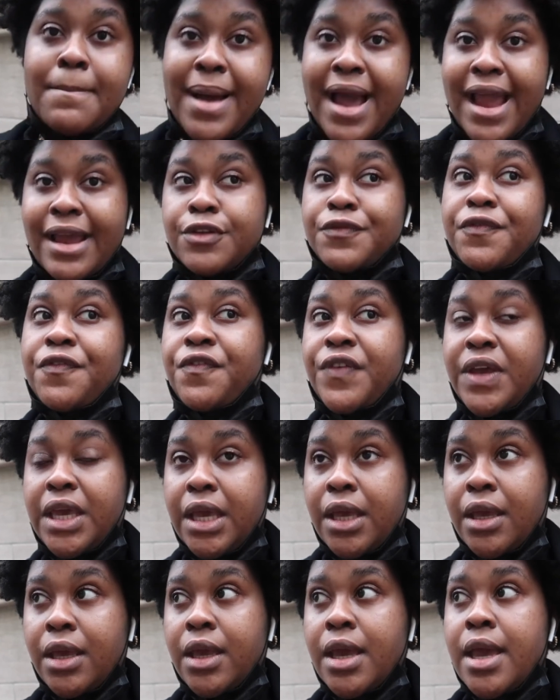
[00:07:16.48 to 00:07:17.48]
my
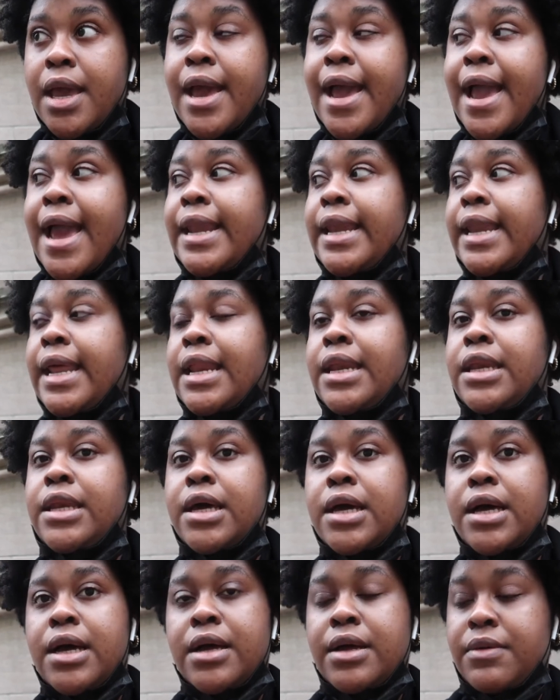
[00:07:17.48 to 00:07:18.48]
fee and then
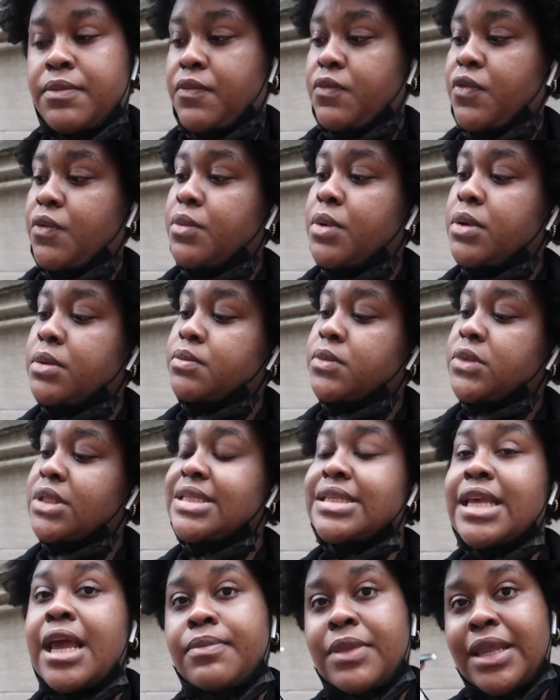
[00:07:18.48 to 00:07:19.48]
the
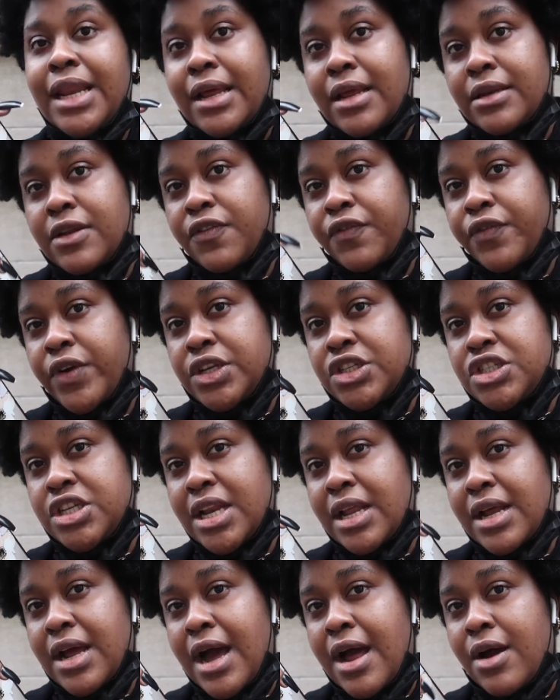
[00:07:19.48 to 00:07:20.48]
tip that I, the French
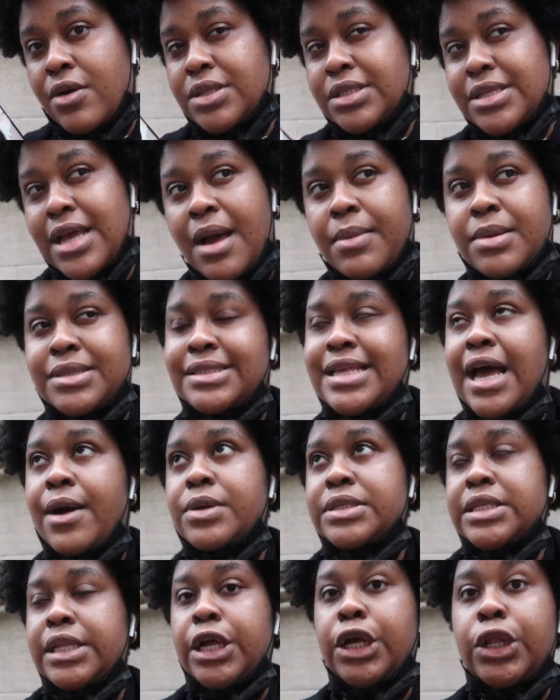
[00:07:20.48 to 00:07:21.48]
that I got on top, because that
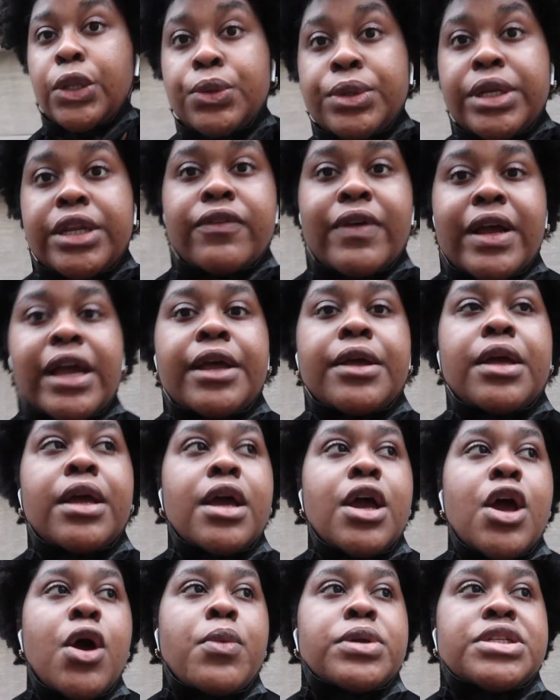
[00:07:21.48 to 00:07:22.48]
wasn't included, right?
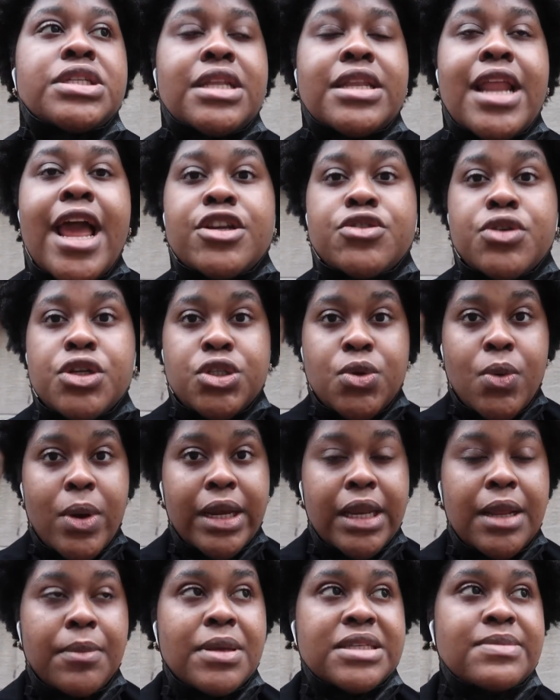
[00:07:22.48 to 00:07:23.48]
Which is an extra
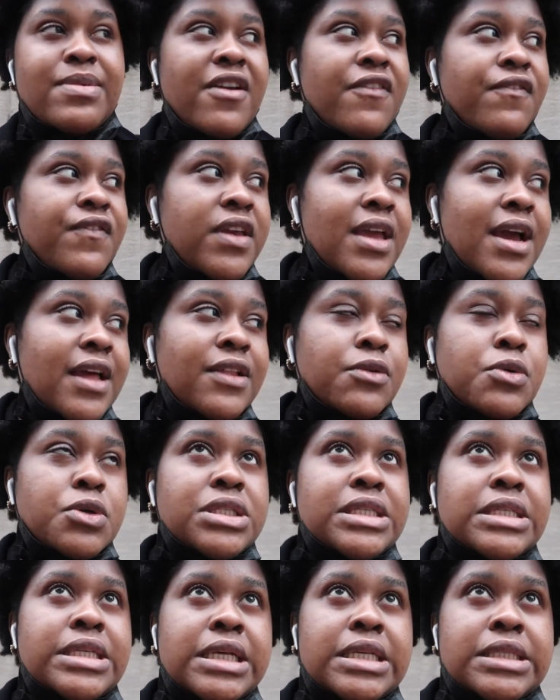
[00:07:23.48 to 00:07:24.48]
twenty plus my fee, I think
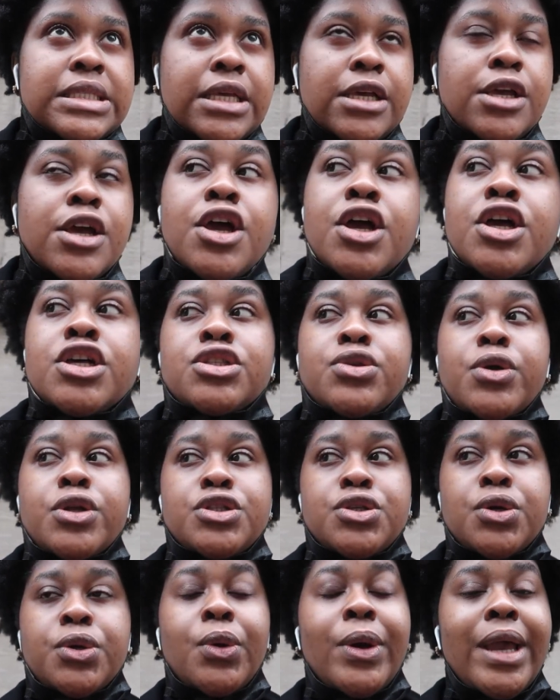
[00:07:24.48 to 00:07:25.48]
was sixty. So
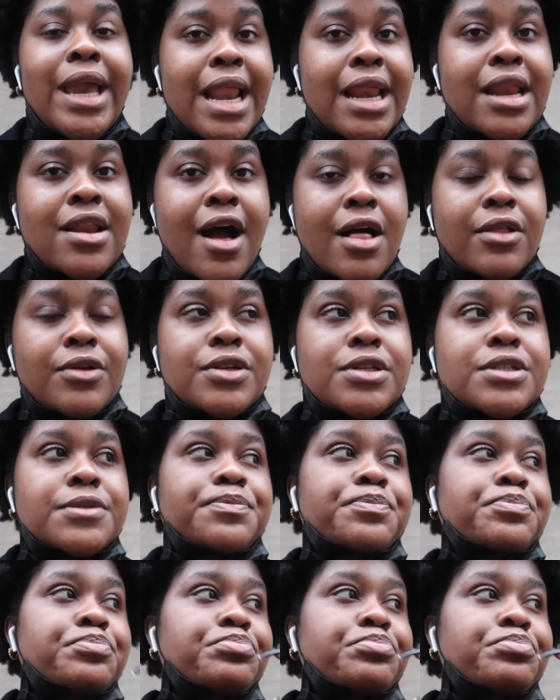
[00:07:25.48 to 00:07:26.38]
in total, eighty dollars.